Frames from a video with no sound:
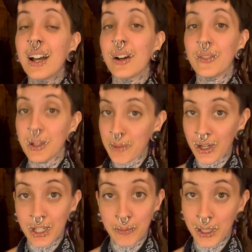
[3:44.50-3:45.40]
of the
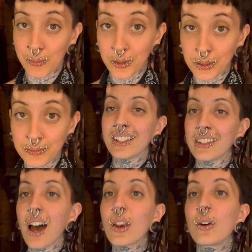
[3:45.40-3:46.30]
American people.
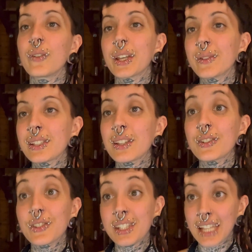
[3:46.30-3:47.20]
Not all veterans
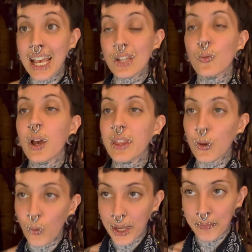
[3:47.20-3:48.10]
understand why they
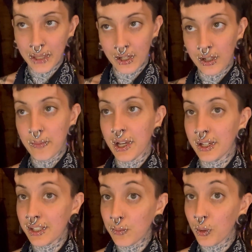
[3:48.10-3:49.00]
went beyond
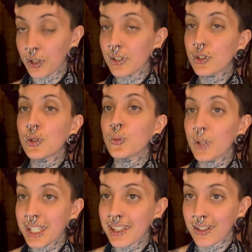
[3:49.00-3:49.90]
America's borders to
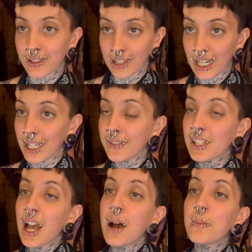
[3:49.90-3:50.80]
risk their lives,
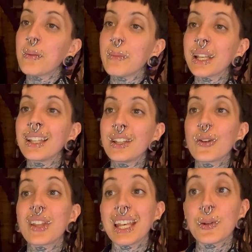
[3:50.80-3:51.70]
but many know
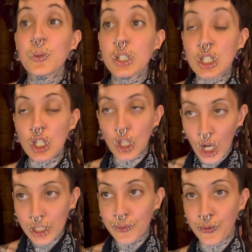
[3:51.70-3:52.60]
that it was
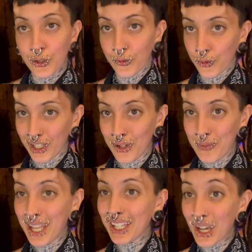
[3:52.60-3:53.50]
not for the freedom
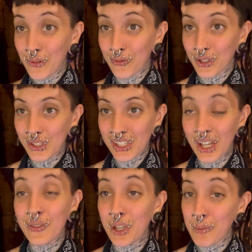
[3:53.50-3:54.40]
and comforts
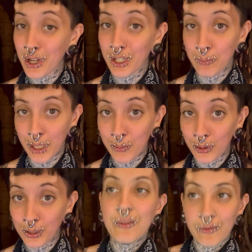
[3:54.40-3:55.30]
of the American
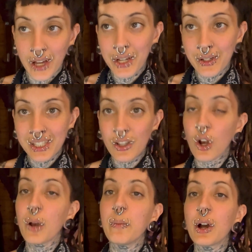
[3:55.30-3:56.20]
people. Veterans
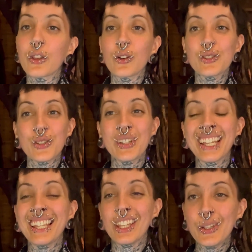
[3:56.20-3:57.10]
are among those who
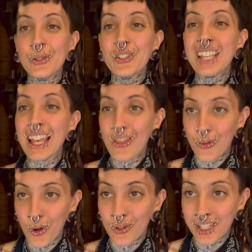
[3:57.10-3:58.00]
get used and
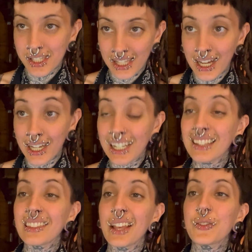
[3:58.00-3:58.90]
thrown aside,
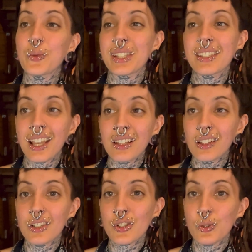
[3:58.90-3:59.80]
left with
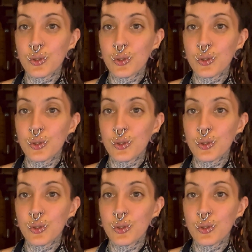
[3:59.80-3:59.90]
psychological